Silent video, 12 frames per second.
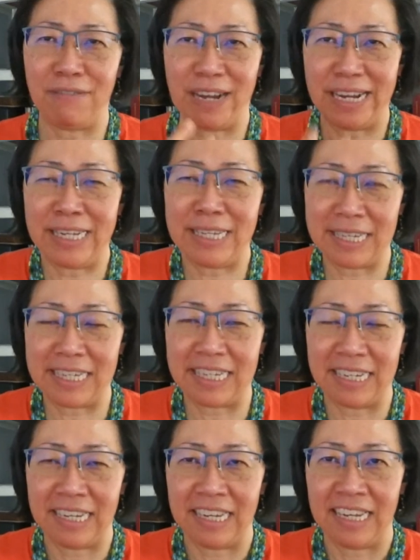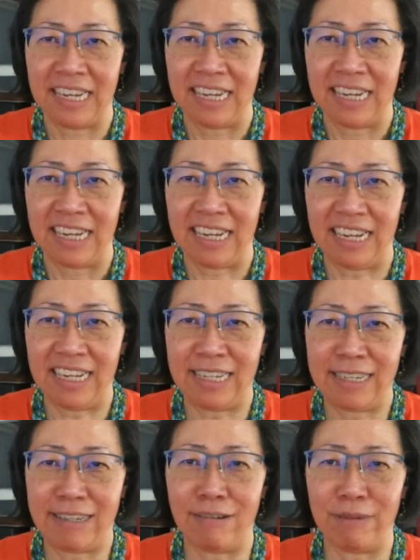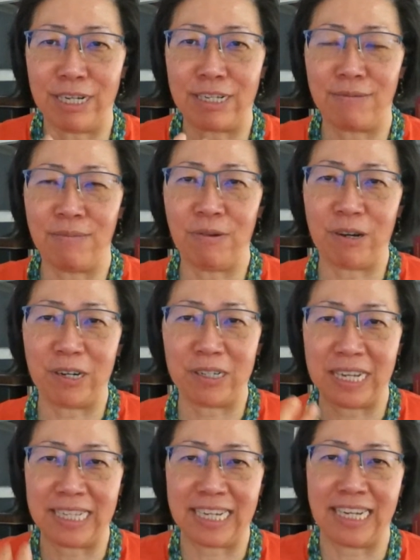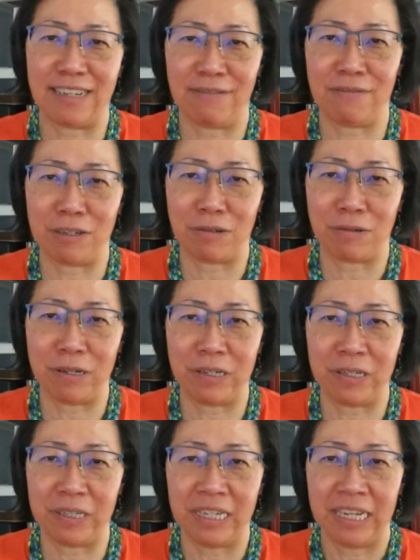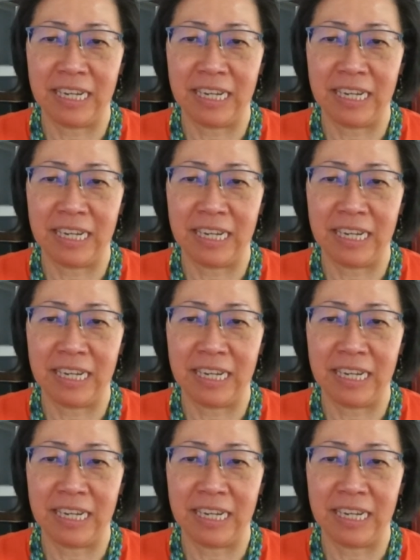us is so much more than the individual.